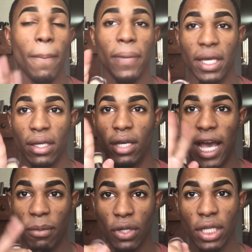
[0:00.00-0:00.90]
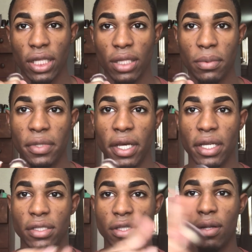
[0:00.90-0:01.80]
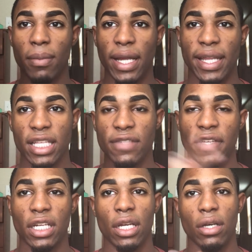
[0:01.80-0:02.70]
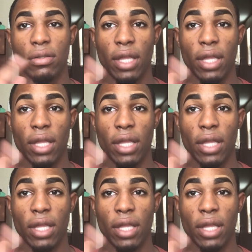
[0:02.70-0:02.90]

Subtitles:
But I'm going to get them done, so my next video,